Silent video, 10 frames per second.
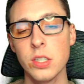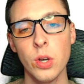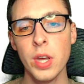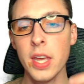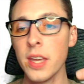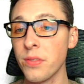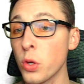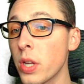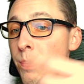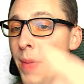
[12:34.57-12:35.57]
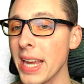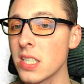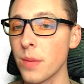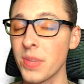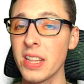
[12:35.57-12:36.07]
So if you can make
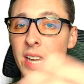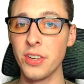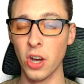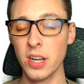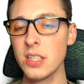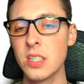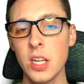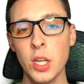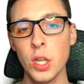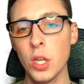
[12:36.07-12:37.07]
something that does,